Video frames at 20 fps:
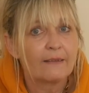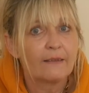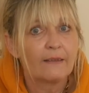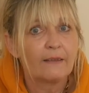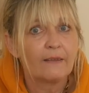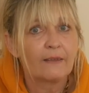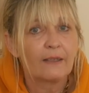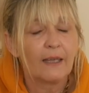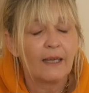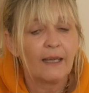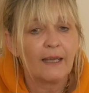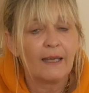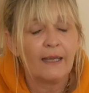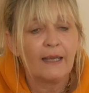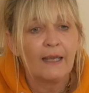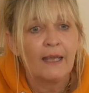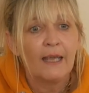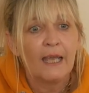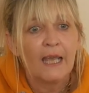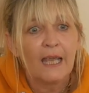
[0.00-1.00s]
okay
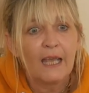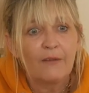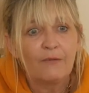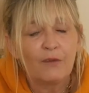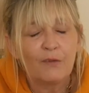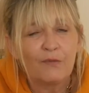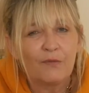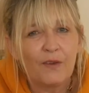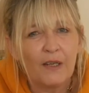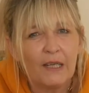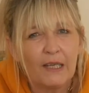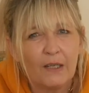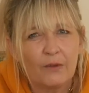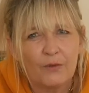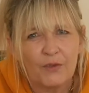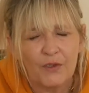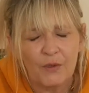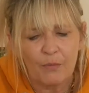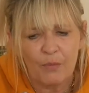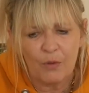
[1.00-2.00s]
if you're feeling
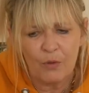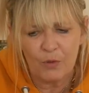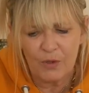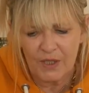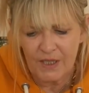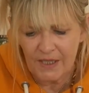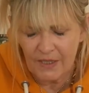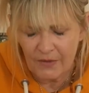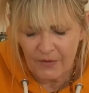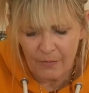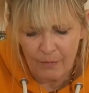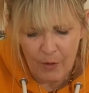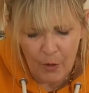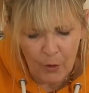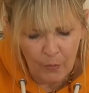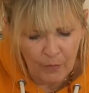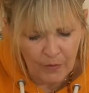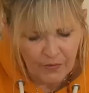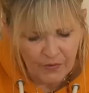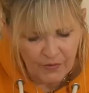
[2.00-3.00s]
unsupported at the
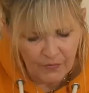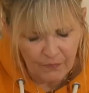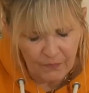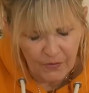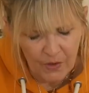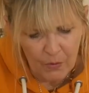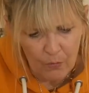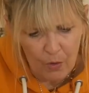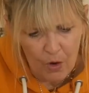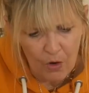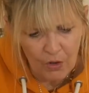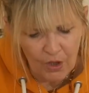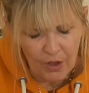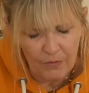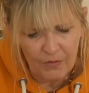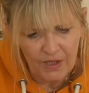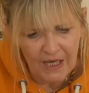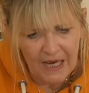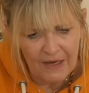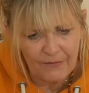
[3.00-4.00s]
moment you are
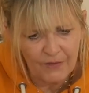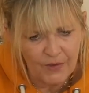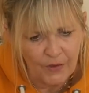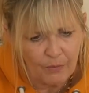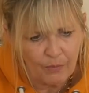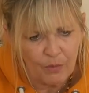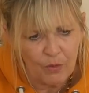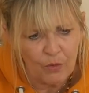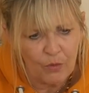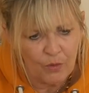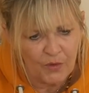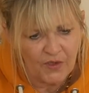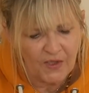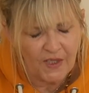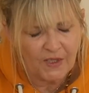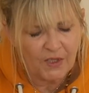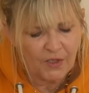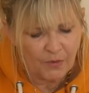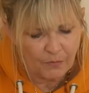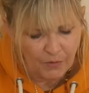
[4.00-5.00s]
going to have support
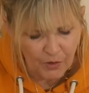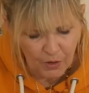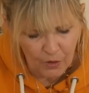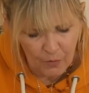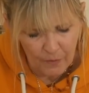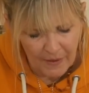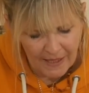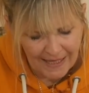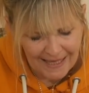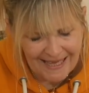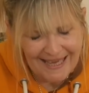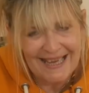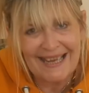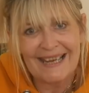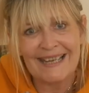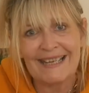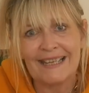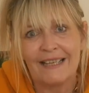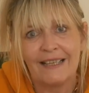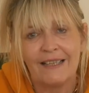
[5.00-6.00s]
systems coming
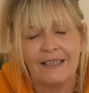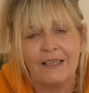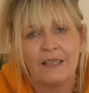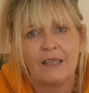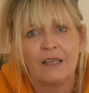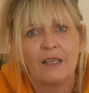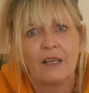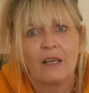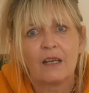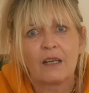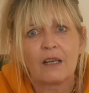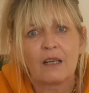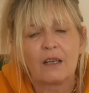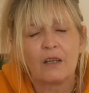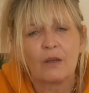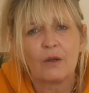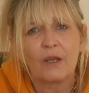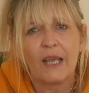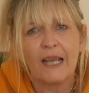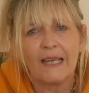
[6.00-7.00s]
in
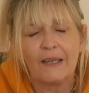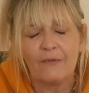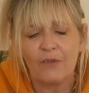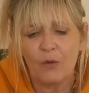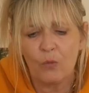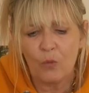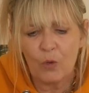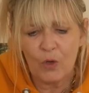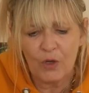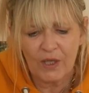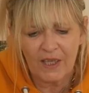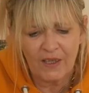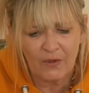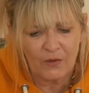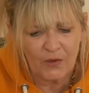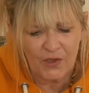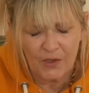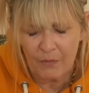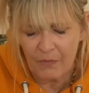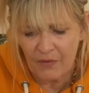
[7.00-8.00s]
okay and if you're working on
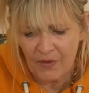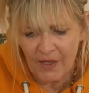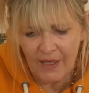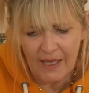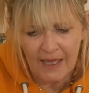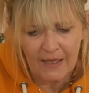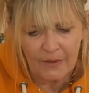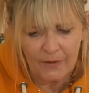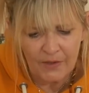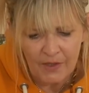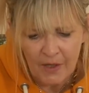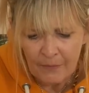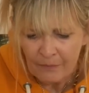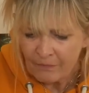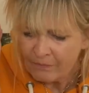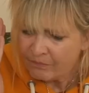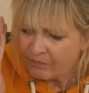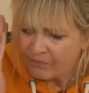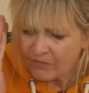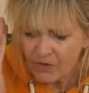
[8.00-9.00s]
something else
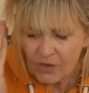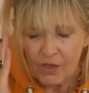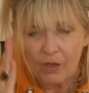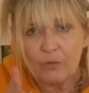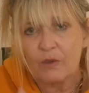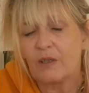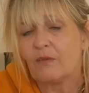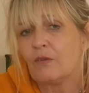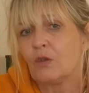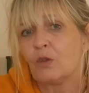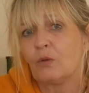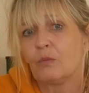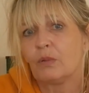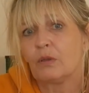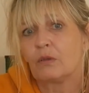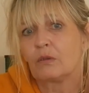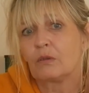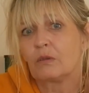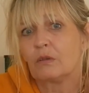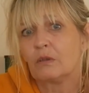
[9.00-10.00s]
don't give up
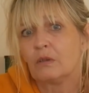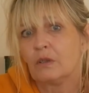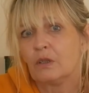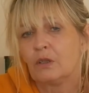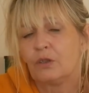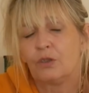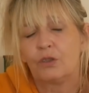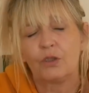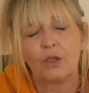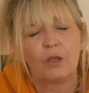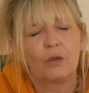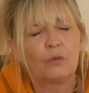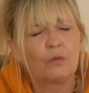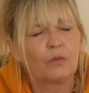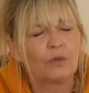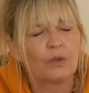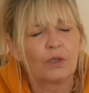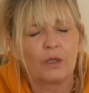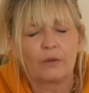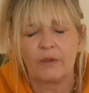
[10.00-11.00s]

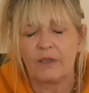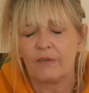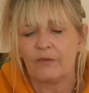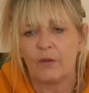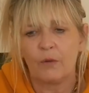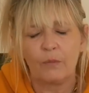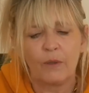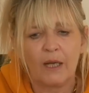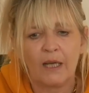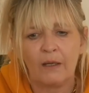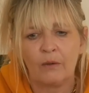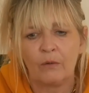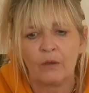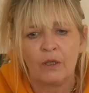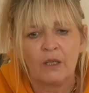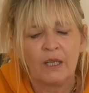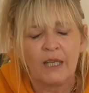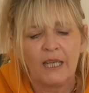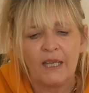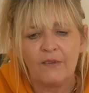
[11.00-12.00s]
don't don't give up now
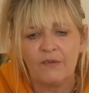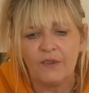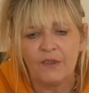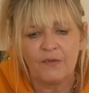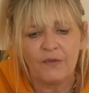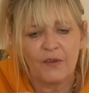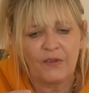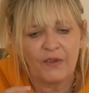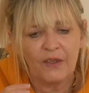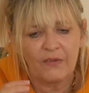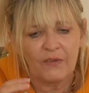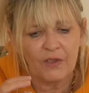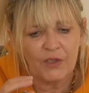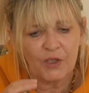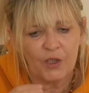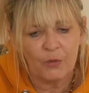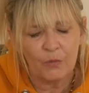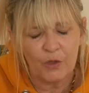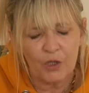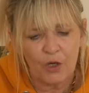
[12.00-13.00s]
even if you think there's
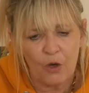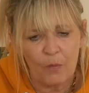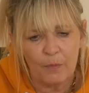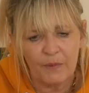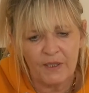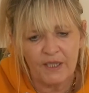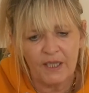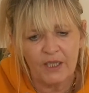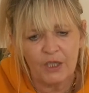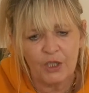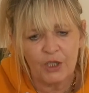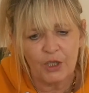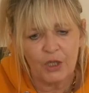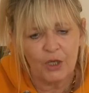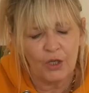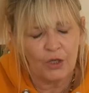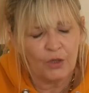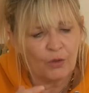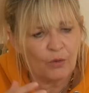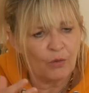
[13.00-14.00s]
too much
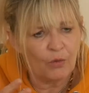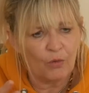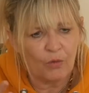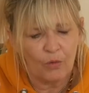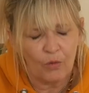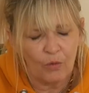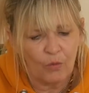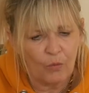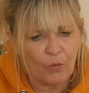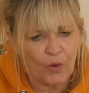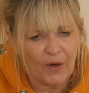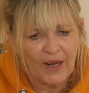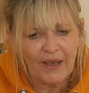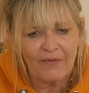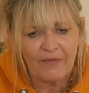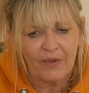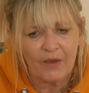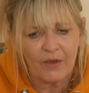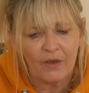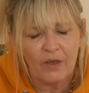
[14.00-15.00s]
competition or, or
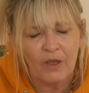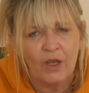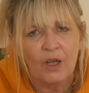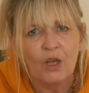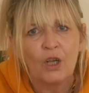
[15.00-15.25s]
whatever